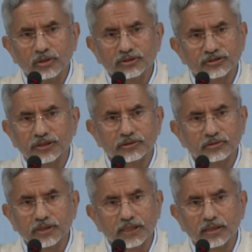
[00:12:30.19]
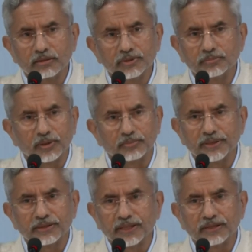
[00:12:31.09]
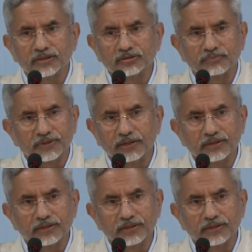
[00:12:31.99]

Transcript: not sit together with perpetrators of